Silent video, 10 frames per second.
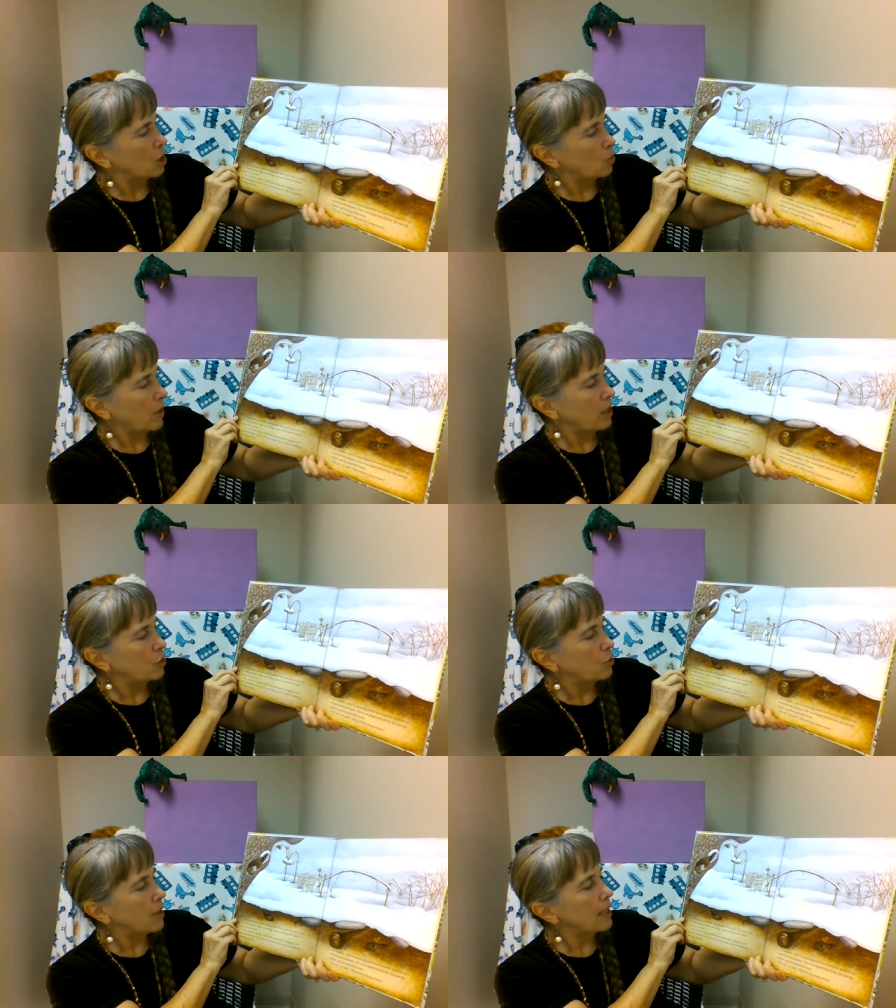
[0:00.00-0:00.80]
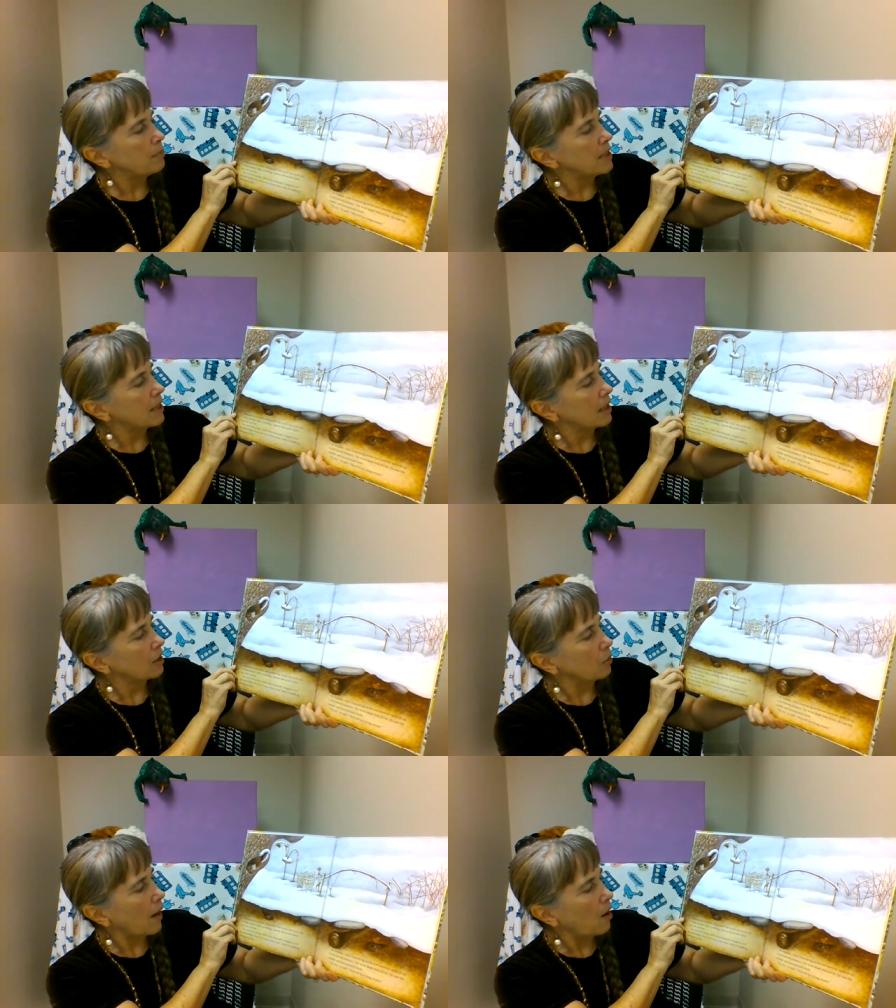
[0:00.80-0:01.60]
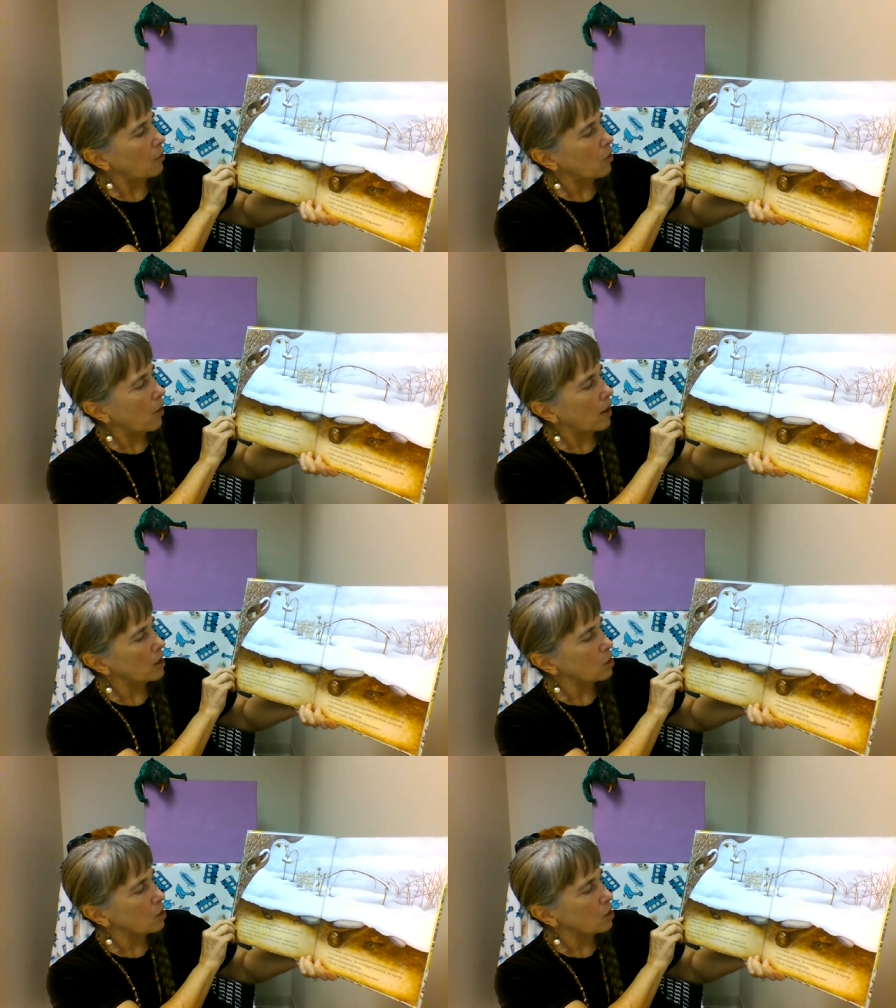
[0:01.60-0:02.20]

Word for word: Sweet dreams, little groundhog,